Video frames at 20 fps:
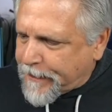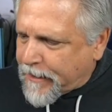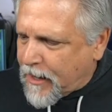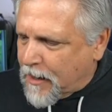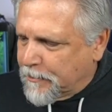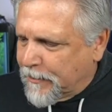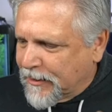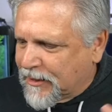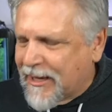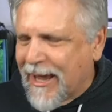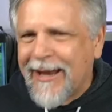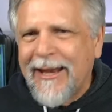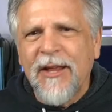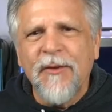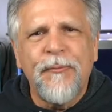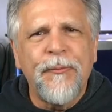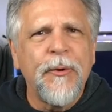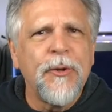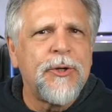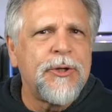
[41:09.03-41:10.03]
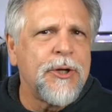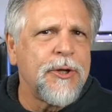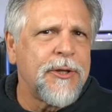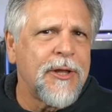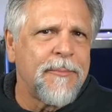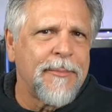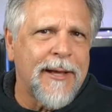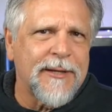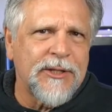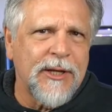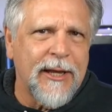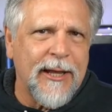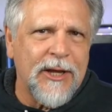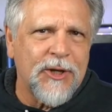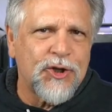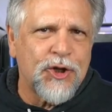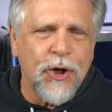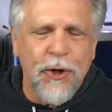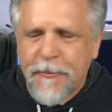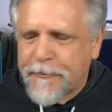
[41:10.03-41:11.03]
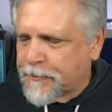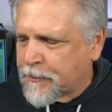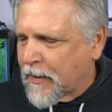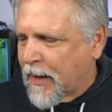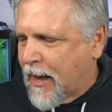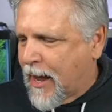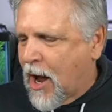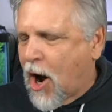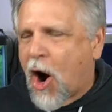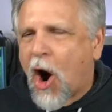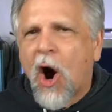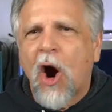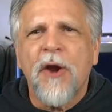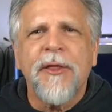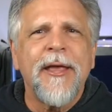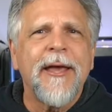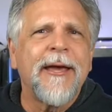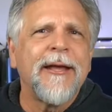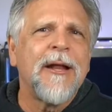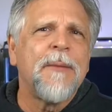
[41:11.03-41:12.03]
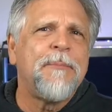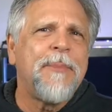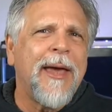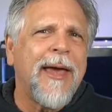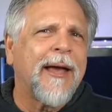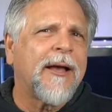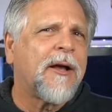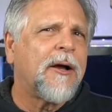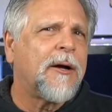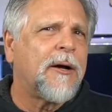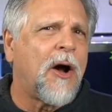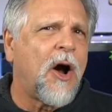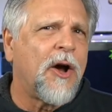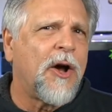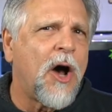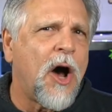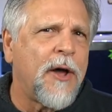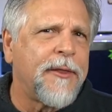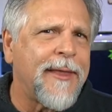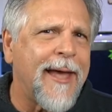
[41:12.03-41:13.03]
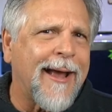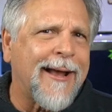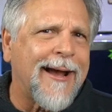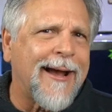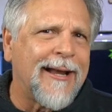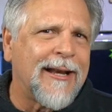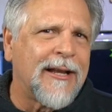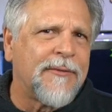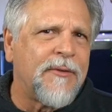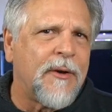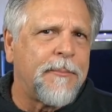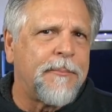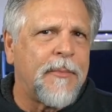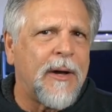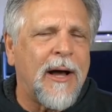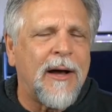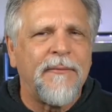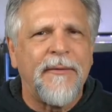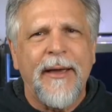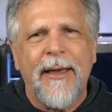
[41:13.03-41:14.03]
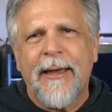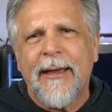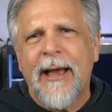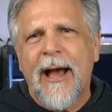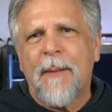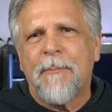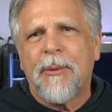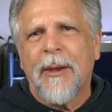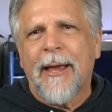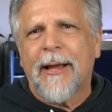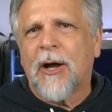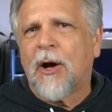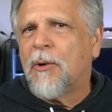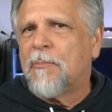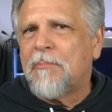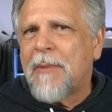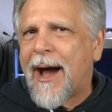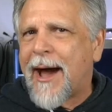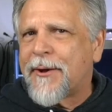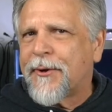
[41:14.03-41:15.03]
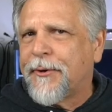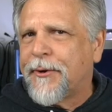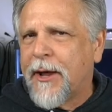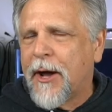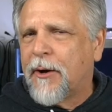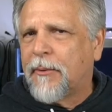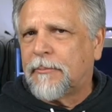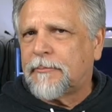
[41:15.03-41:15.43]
But getting food to them, that's an issue. Are they going to pick on, on, that kind of a, of a uh, pleco? I don't know.